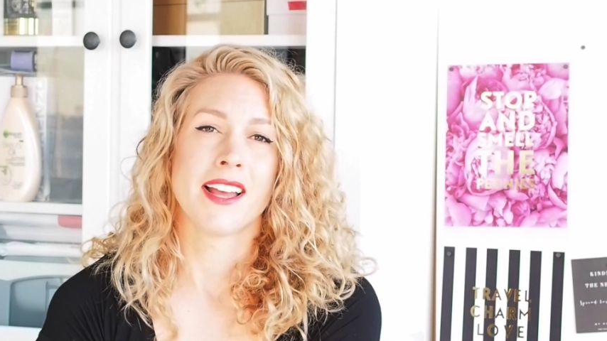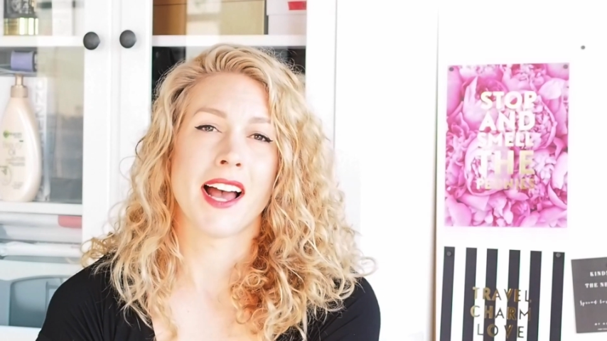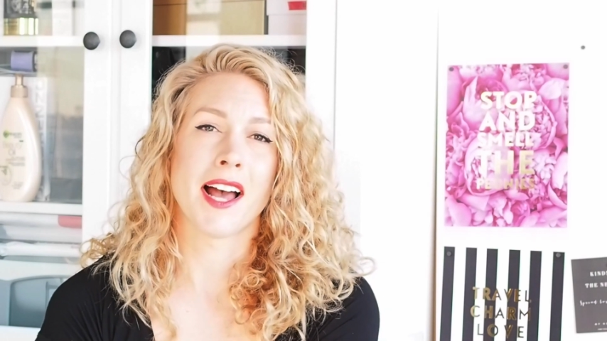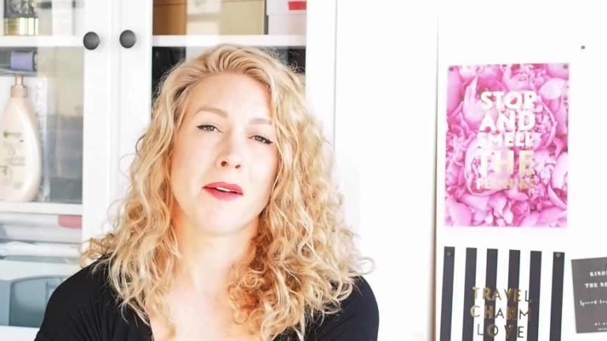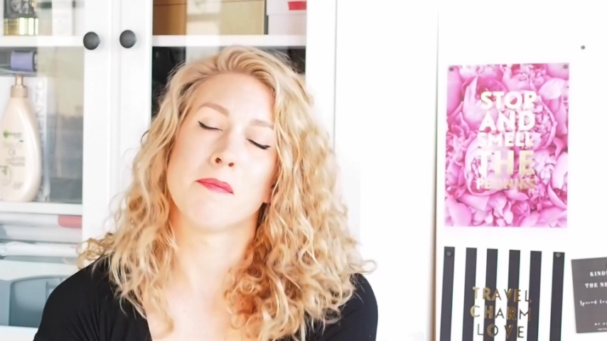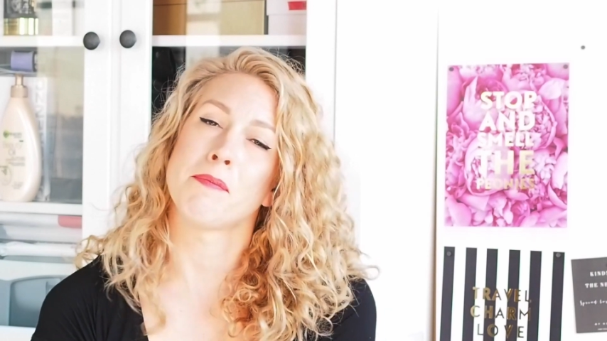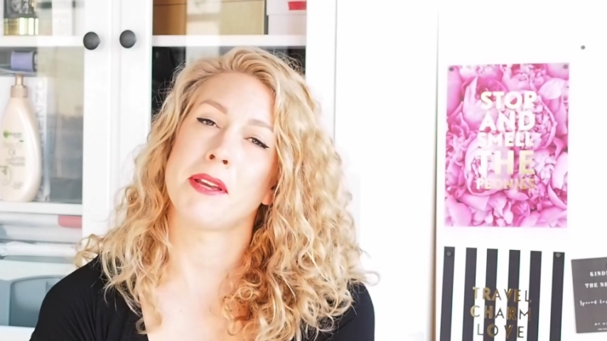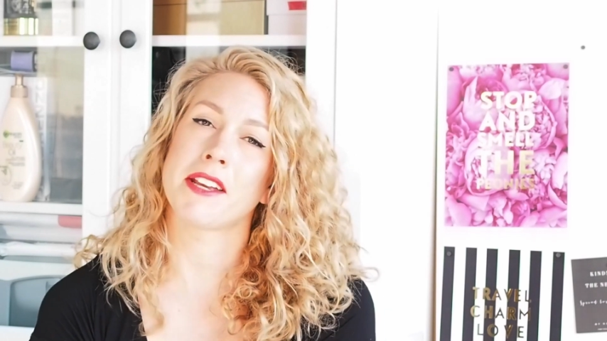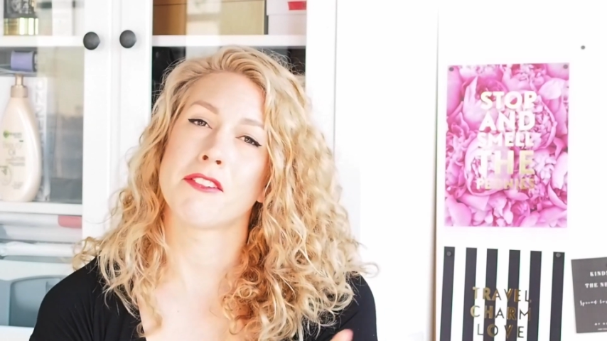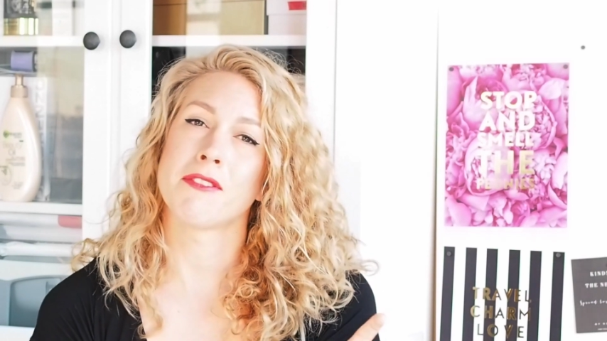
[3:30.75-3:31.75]
um,
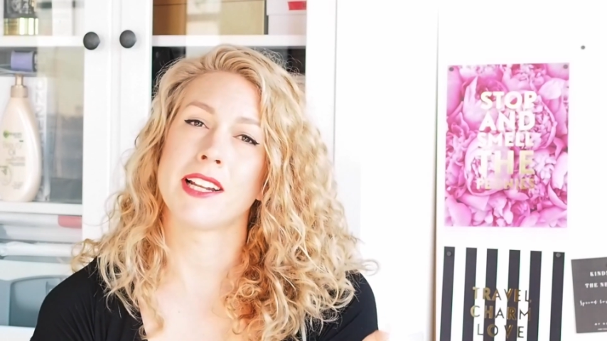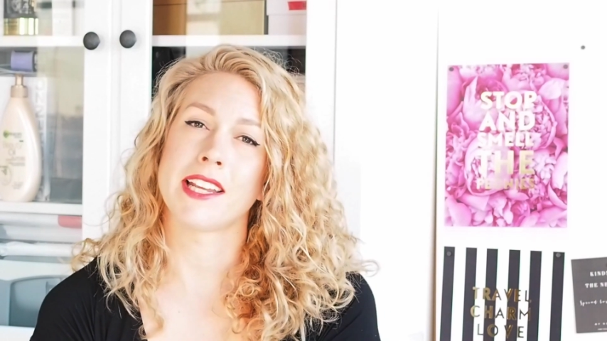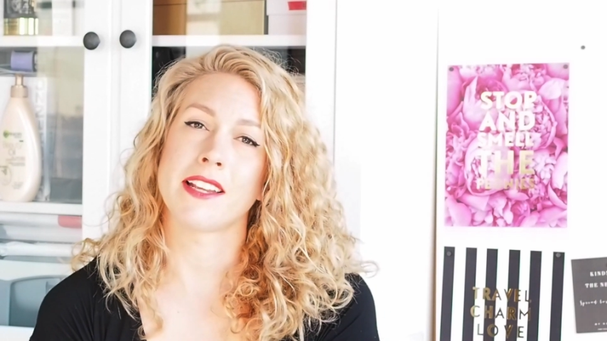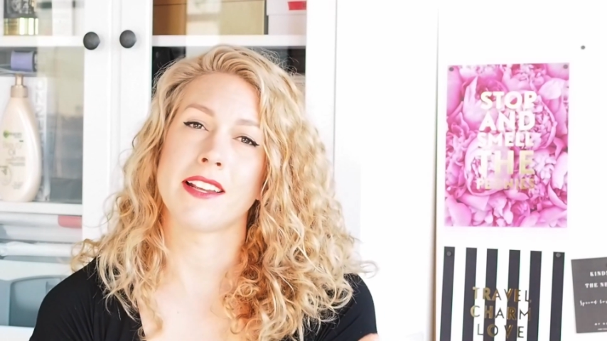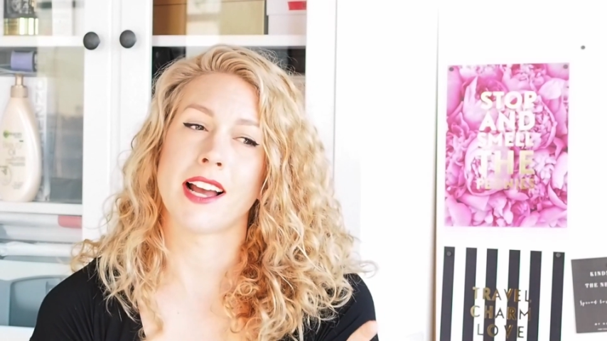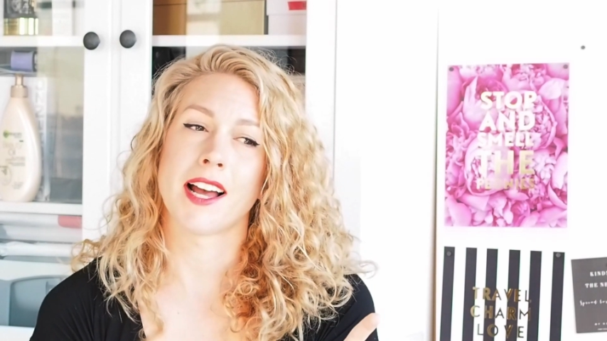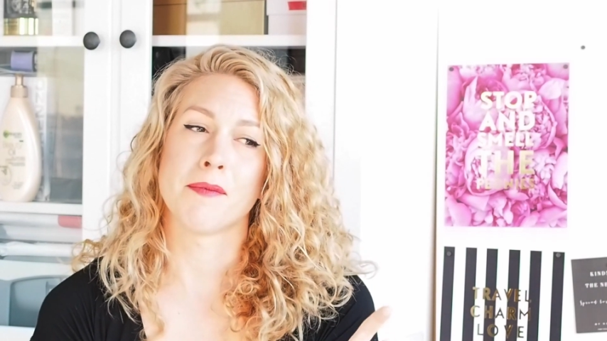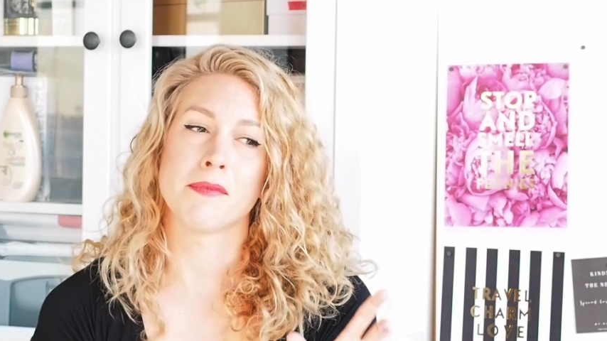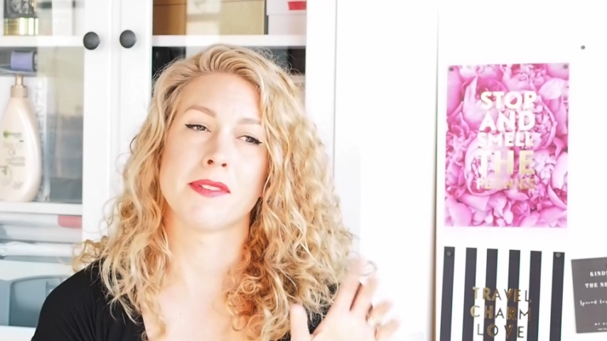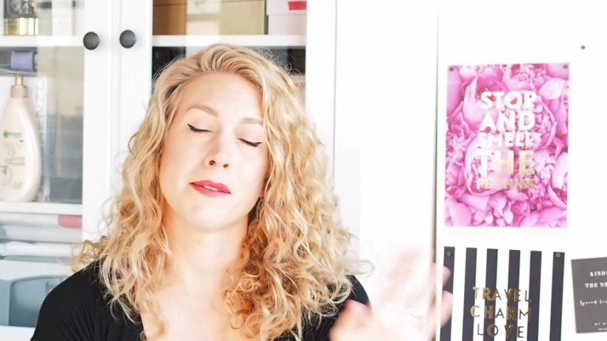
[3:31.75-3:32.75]
pick a really
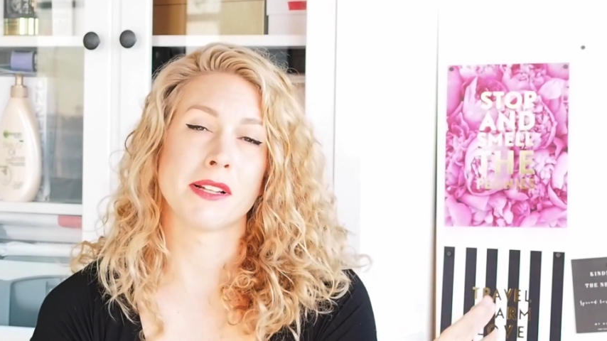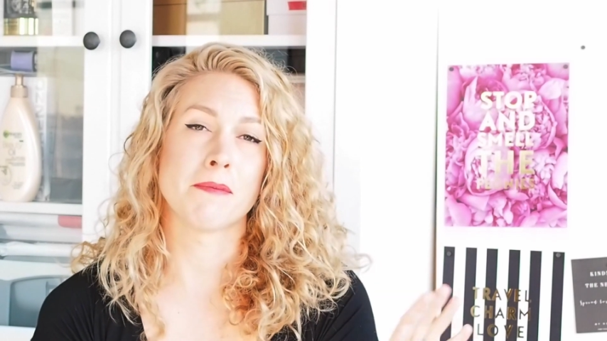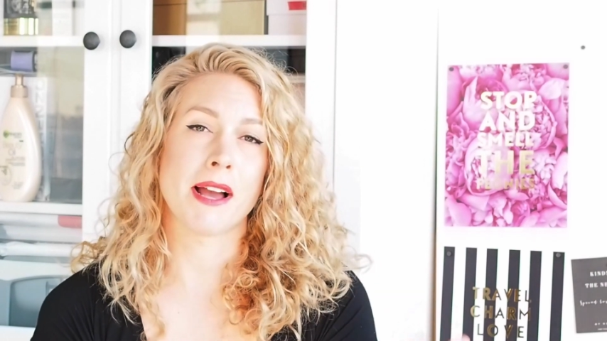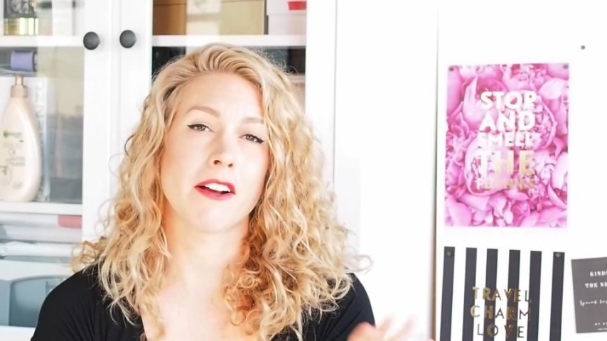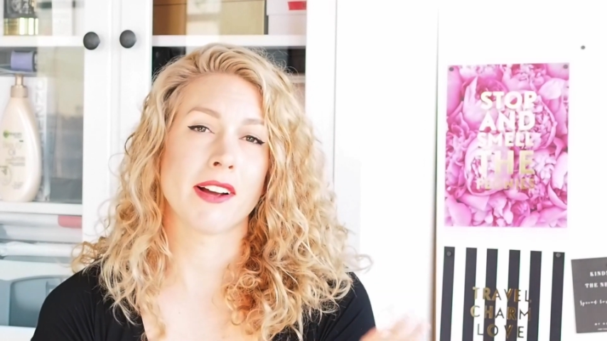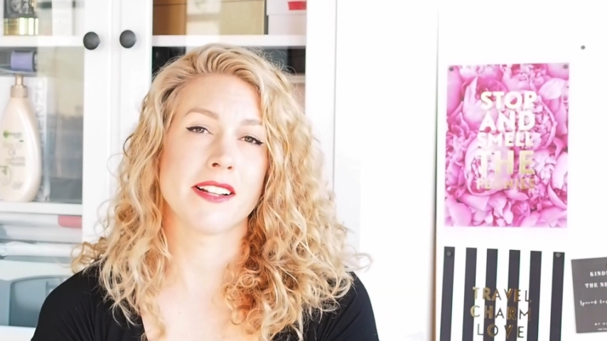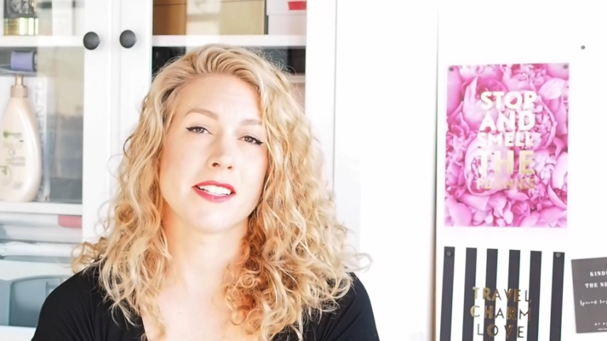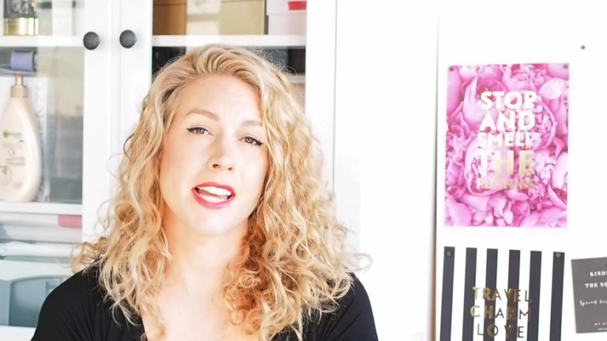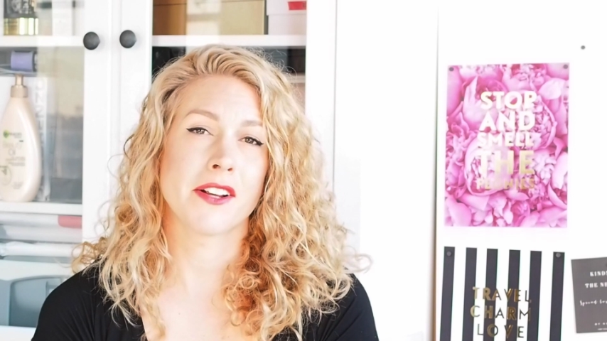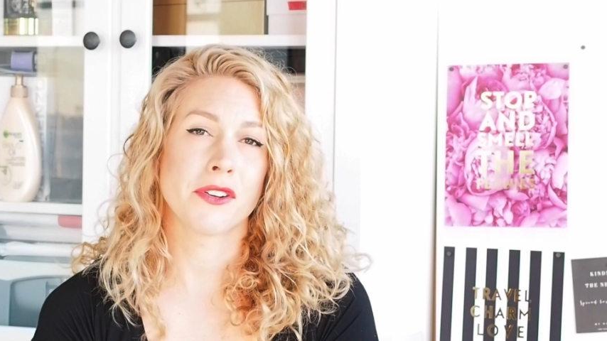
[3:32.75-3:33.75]
um, similar background to
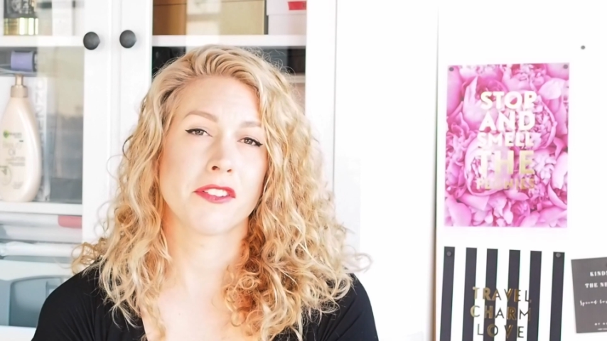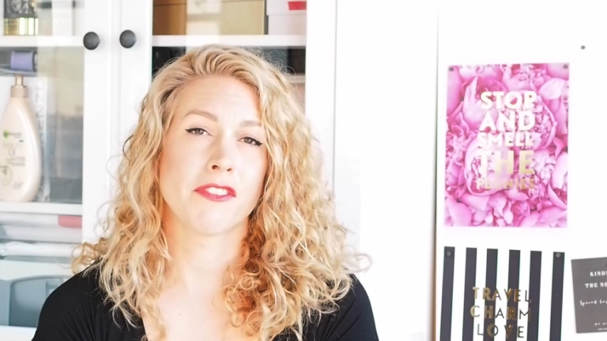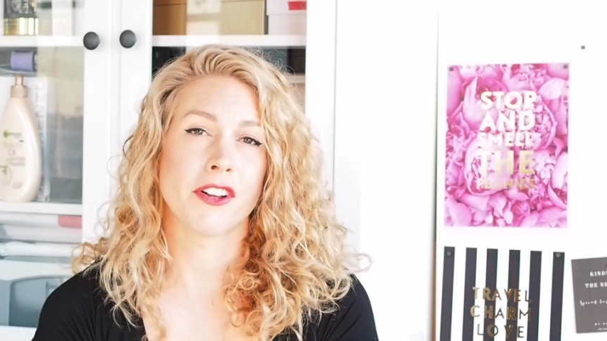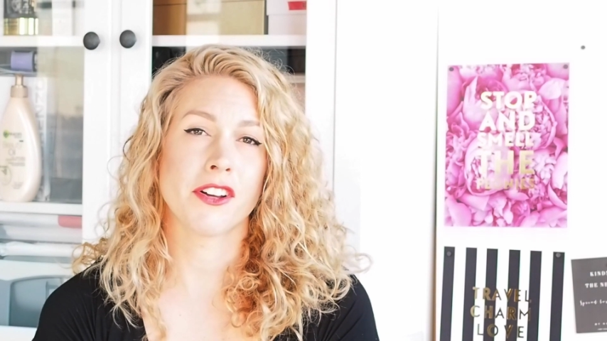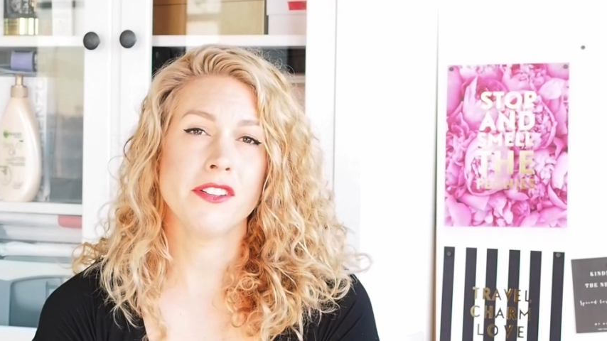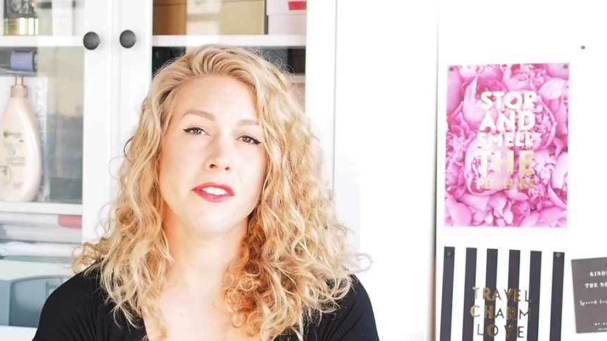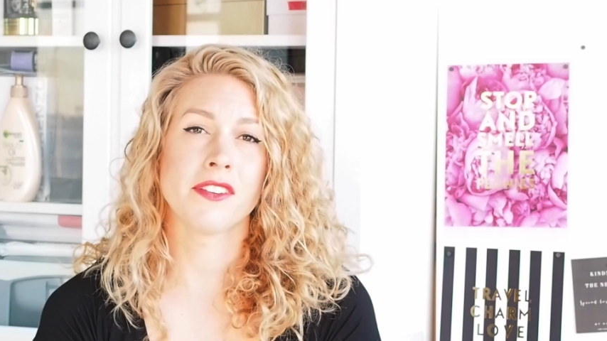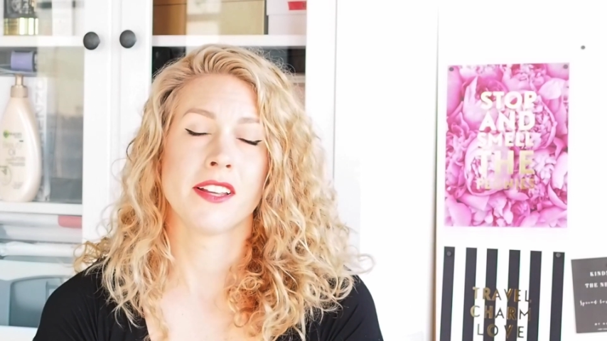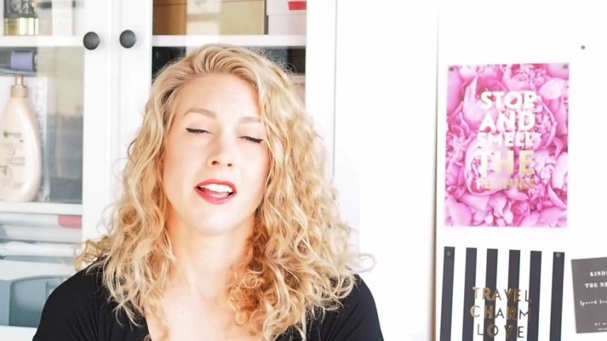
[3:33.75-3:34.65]
take all your photos